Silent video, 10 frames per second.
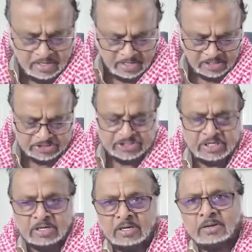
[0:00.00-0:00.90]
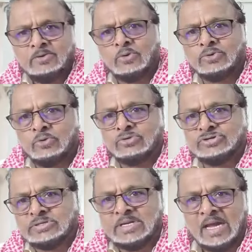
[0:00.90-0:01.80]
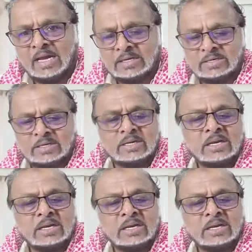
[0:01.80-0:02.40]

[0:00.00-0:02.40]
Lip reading: Haji Dr. Ocean Can.